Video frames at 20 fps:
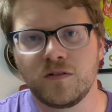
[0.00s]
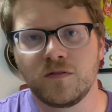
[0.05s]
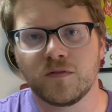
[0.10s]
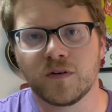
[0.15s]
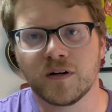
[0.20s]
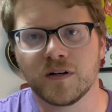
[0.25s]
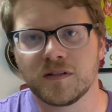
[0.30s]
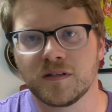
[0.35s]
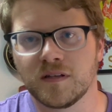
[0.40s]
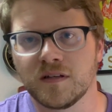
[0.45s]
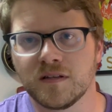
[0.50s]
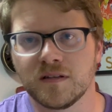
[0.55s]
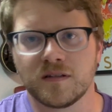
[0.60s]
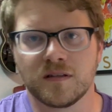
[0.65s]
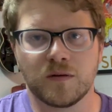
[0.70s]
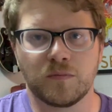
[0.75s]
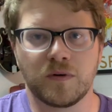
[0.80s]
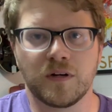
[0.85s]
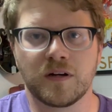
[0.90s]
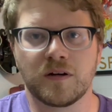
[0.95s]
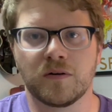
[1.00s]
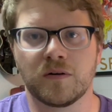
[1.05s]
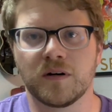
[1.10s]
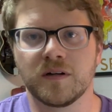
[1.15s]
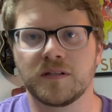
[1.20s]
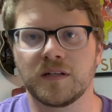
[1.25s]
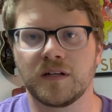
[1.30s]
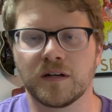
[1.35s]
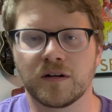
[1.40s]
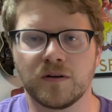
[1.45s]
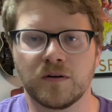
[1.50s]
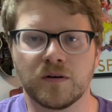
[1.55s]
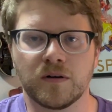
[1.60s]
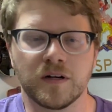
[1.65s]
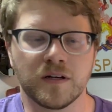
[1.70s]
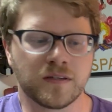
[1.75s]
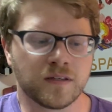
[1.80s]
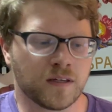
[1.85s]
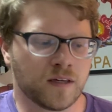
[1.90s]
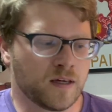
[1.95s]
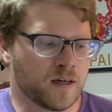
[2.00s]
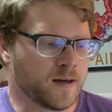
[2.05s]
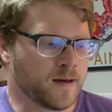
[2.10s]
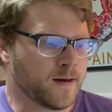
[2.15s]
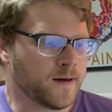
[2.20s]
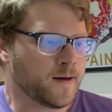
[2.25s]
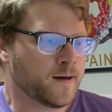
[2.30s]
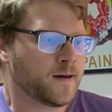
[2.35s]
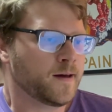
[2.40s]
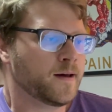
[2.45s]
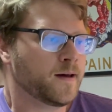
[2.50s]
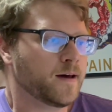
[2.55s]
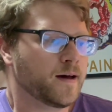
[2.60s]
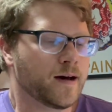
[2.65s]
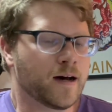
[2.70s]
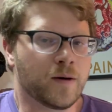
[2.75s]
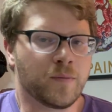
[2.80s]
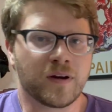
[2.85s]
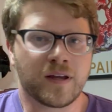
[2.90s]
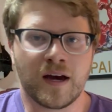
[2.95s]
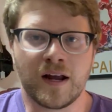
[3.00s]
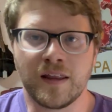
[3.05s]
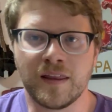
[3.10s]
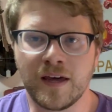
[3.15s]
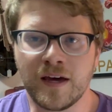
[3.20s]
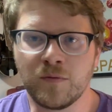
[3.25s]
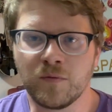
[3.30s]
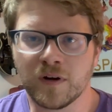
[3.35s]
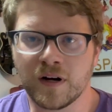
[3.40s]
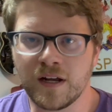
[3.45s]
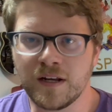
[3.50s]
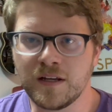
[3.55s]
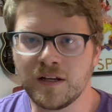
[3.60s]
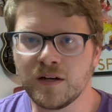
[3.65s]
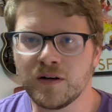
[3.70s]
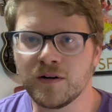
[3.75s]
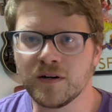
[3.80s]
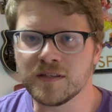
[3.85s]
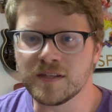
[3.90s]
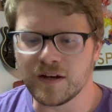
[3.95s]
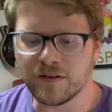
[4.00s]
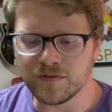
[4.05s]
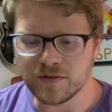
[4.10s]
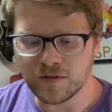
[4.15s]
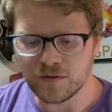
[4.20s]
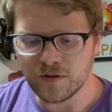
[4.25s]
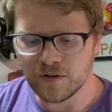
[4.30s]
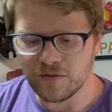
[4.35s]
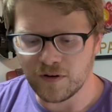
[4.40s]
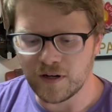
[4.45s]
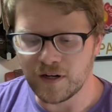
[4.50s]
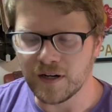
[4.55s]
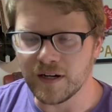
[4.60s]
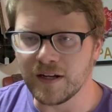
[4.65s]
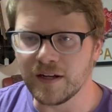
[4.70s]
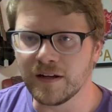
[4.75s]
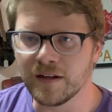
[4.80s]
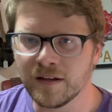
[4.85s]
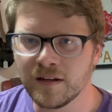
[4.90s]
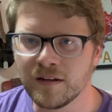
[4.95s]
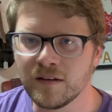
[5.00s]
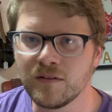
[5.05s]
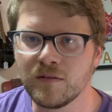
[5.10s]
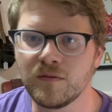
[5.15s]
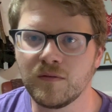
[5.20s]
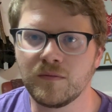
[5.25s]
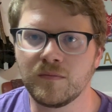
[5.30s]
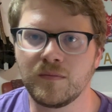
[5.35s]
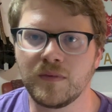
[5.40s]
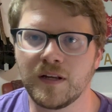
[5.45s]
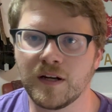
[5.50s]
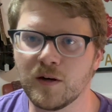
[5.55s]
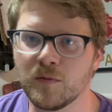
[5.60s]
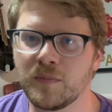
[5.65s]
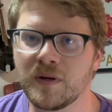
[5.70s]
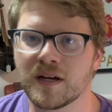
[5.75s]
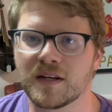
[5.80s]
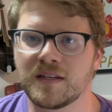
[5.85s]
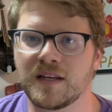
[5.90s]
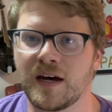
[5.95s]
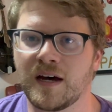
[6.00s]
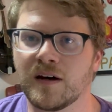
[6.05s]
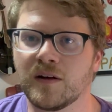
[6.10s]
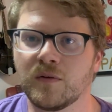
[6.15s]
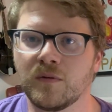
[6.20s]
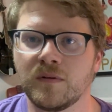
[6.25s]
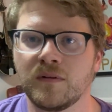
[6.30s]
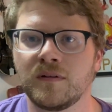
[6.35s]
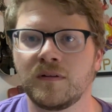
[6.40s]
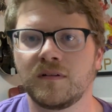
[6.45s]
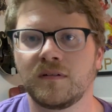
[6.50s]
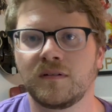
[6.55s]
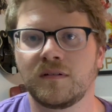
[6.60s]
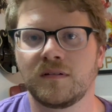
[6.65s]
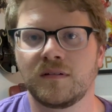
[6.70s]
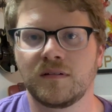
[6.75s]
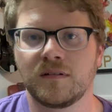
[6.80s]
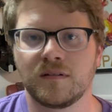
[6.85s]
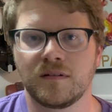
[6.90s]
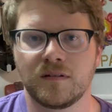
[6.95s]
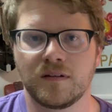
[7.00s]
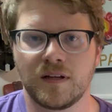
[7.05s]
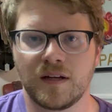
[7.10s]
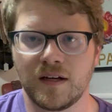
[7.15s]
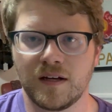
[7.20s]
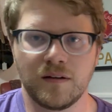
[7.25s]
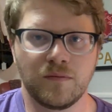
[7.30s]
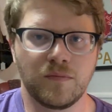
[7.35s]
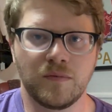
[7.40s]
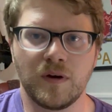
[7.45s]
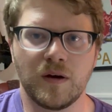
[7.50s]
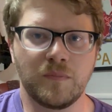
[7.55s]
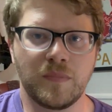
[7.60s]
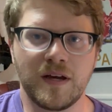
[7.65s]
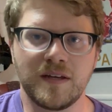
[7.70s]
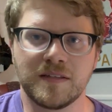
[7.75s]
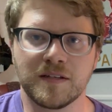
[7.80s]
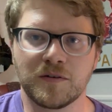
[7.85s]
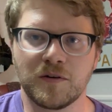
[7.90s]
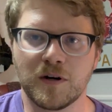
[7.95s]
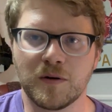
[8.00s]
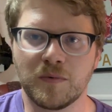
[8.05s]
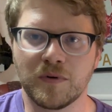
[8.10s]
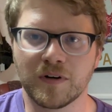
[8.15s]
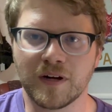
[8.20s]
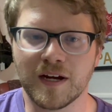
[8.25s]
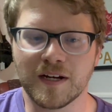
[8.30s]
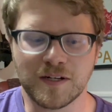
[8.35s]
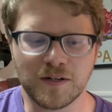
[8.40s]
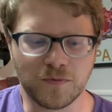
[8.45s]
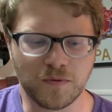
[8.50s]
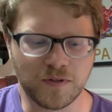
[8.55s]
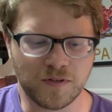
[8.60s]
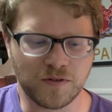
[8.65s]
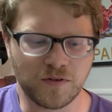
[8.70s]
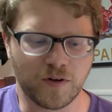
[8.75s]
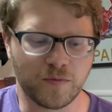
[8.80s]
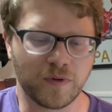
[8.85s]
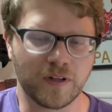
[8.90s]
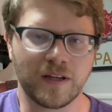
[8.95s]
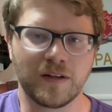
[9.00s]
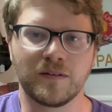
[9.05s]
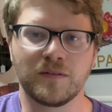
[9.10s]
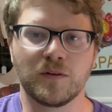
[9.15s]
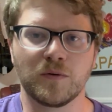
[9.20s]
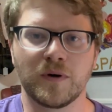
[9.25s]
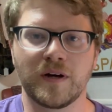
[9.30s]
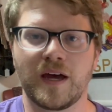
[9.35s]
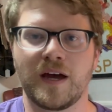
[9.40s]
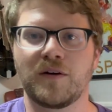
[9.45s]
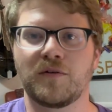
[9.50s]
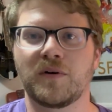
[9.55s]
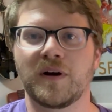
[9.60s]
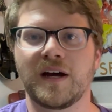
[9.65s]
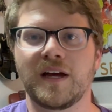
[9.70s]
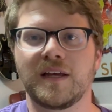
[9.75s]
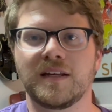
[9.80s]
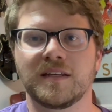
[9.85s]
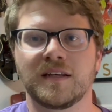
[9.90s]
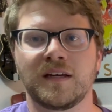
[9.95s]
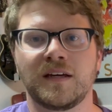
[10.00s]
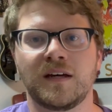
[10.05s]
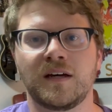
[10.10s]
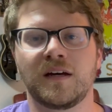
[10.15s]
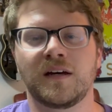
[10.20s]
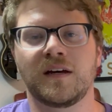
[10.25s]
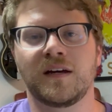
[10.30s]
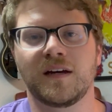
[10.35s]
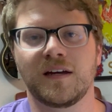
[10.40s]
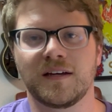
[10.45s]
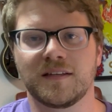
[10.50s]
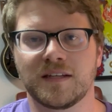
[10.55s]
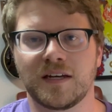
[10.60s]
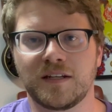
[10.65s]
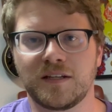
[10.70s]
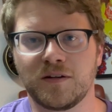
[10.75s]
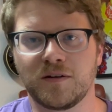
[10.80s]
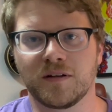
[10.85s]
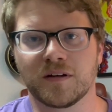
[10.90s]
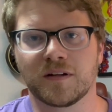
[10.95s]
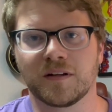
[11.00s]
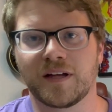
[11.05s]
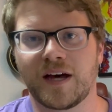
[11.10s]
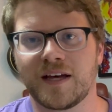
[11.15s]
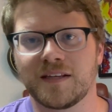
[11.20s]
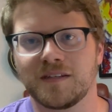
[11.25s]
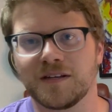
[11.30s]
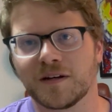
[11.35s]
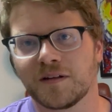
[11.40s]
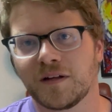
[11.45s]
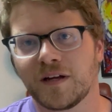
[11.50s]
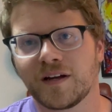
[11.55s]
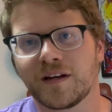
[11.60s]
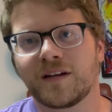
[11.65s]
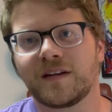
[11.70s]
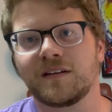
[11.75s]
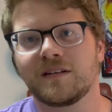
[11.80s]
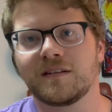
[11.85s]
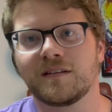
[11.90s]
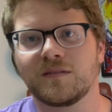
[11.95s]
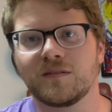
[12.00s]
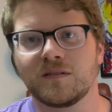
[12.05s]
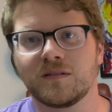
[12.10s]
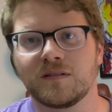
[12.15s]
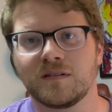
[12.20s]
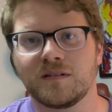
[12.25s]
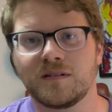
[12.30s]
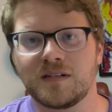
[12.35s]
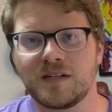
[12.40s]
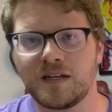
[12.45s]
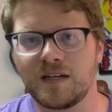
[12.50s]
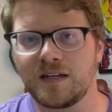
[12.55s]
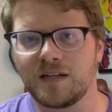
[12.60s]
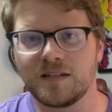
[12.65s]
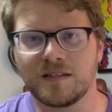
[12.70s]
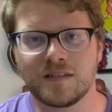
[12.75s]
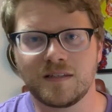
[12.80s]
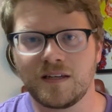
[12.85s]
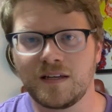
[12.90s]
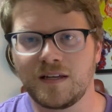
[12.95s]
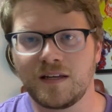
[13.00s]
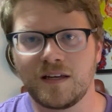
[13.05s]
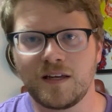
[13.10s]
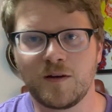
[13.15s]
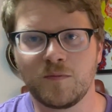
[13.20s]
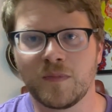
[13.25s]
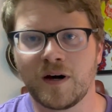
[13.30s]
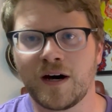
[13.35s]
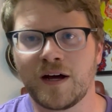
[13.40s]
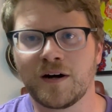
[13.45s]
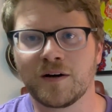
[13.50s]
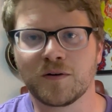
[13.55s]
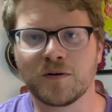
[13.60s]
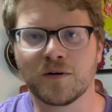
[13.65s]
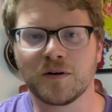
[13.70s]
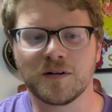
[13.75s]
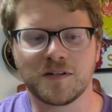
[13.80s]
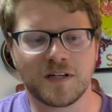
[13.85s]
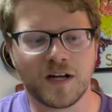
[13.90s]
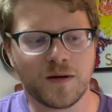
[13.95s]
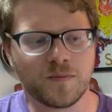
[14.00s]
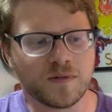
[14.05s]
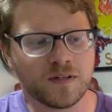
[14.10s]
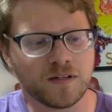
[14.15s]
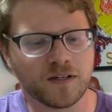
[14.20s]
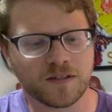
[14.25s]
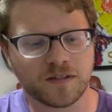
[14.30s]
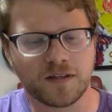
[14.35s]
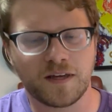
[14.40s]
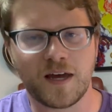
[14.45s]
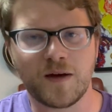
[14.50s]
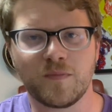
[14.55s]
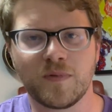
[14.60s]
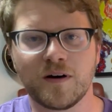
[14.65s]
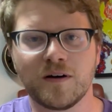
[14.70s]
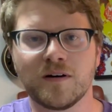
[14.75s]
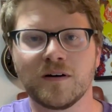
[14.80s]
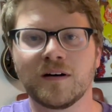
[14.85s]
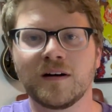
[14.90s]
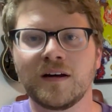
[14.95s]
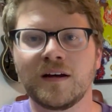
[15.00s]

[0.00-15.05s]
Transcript: verses, a pre-chorus and a chorus. And kind of then what I do is I've sort of already, picked out a basic chord progression, which normally the way I write is I do the classic like G, C, E minor chord shapes and just capo